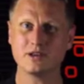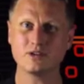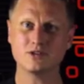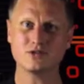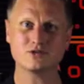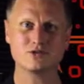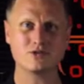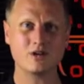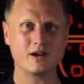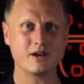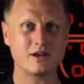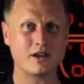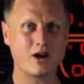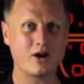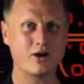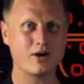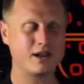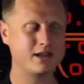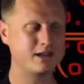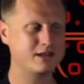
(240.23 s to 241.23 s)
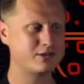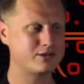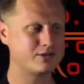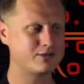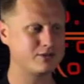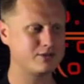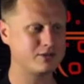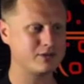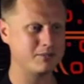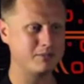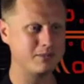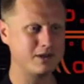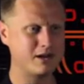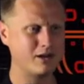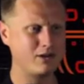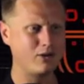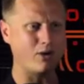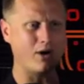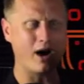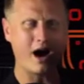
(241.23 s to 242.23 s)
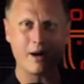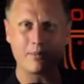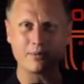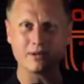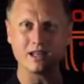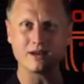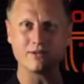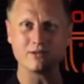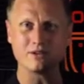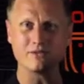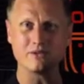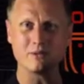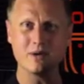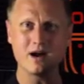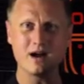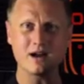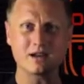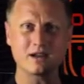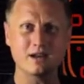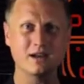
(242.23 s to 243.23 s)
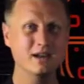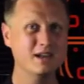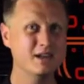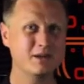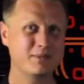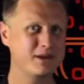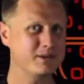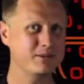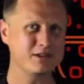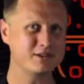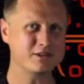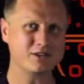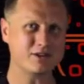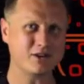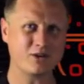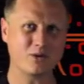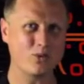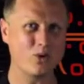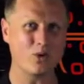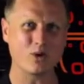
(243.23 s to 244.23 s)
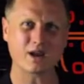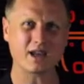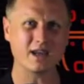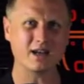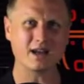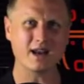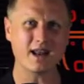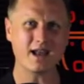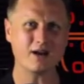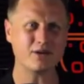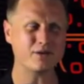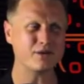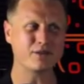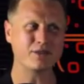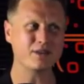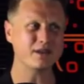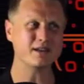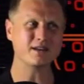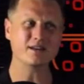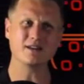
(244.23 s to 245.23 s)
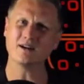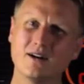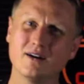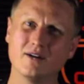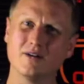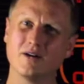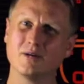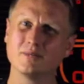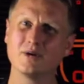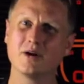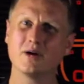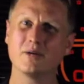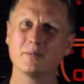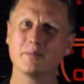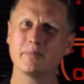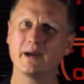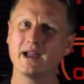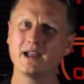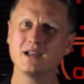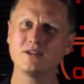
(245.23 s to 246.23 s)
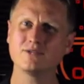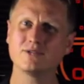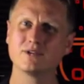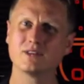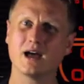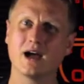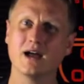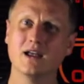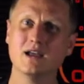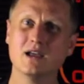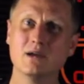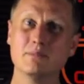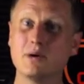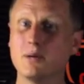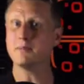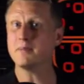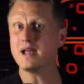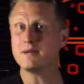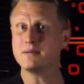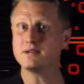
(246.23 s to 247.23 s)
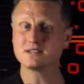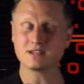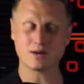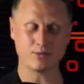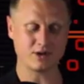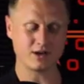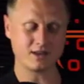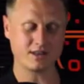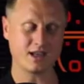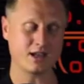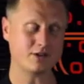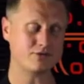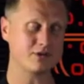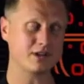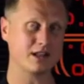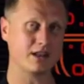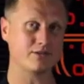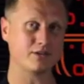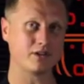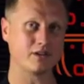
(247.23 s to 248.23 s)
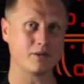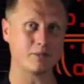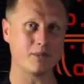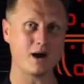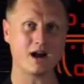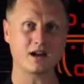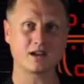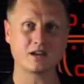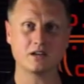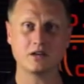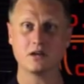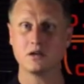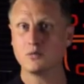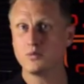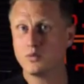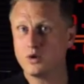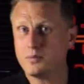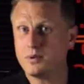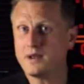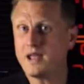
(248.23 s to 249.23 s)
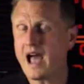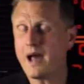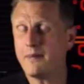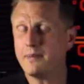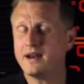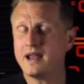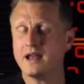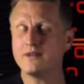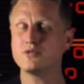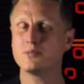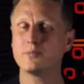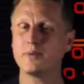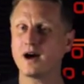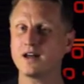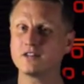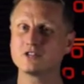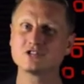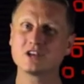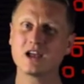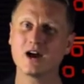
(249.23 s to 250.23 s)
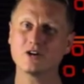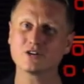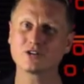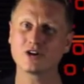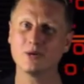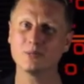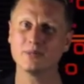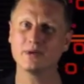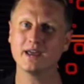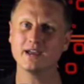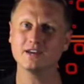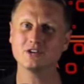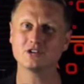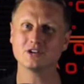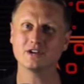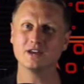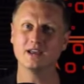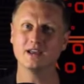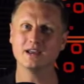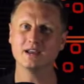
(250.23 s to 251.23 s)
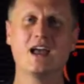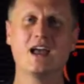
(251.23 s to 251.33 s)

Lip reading: but you're trying to go into the middle or upper level of the market, people are just going to walk in and out and think, no, I'm not paying for that. But maybe someone in the entry level of the market would be happy to have a bath shower combination.